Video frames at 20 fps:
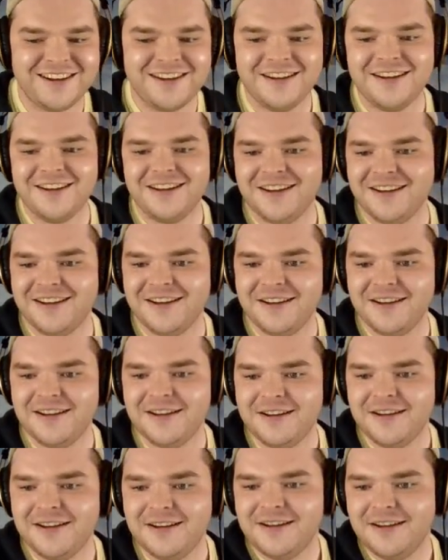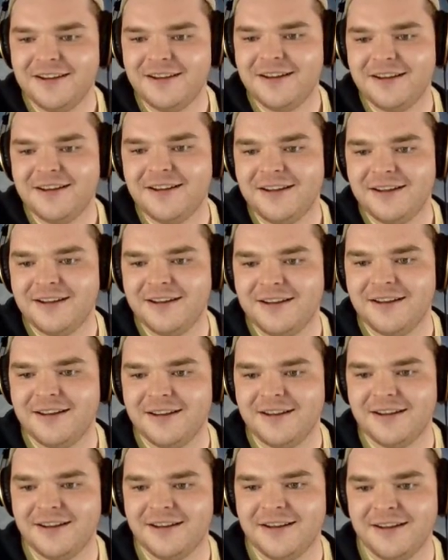
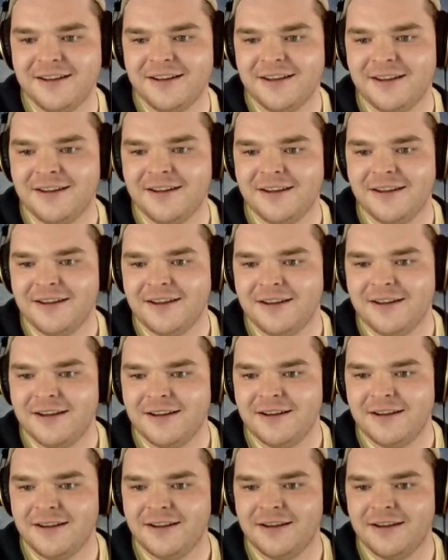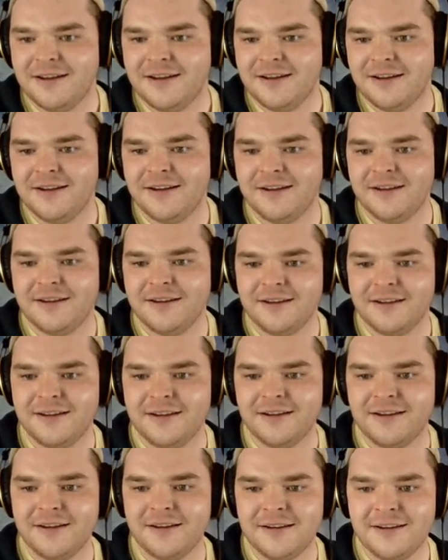
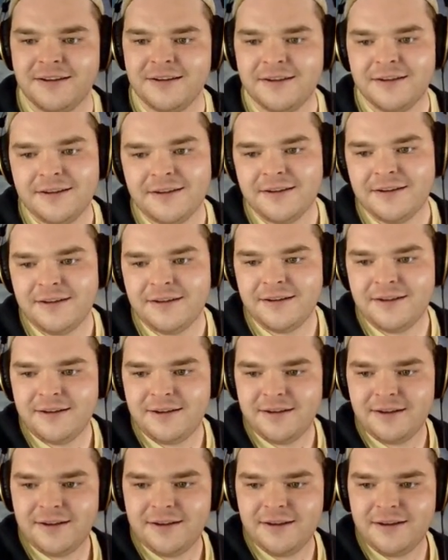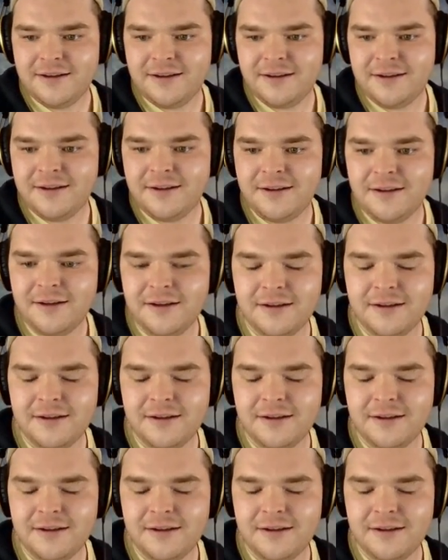(not speaking)